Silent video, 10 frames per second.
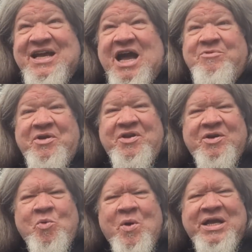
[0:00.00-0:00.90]
I'd rather
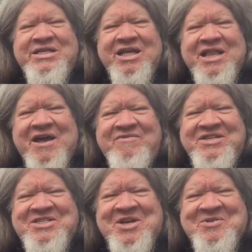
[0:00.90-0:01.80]
wait till
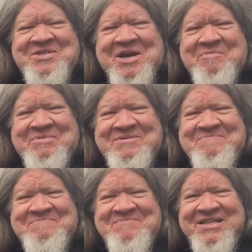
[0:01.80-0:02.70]
heaven shows up.
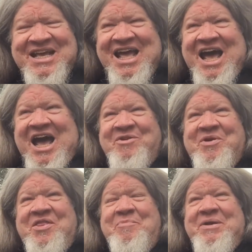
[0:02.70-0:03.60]
I'd
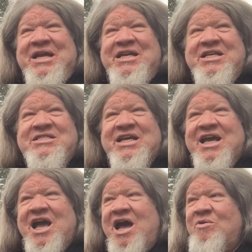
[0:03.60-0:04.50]
rather begin to
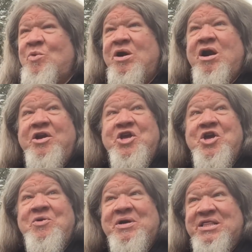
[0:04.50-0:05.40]
say, God, where are
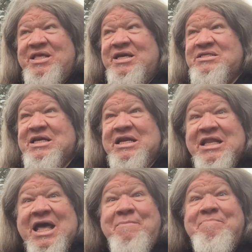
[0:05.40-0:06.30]
you in this?
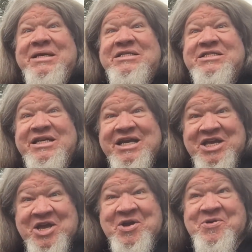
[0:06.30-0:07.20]
And let me see
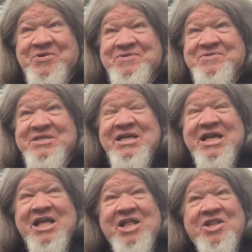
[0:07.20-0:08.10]
you.
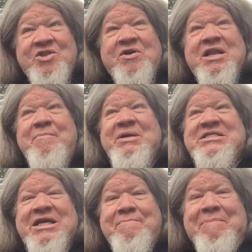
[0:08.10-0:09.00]
Lord, let me
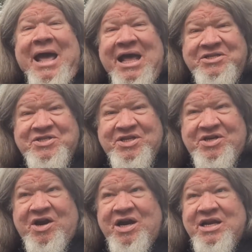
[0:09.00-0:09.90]
see past the
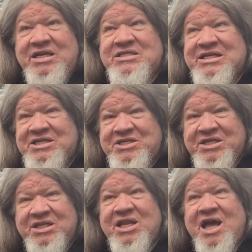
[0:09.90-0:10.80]
darkness into
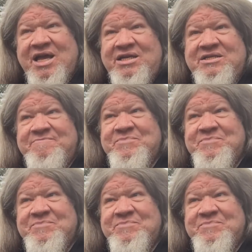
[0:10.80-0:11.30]
the light.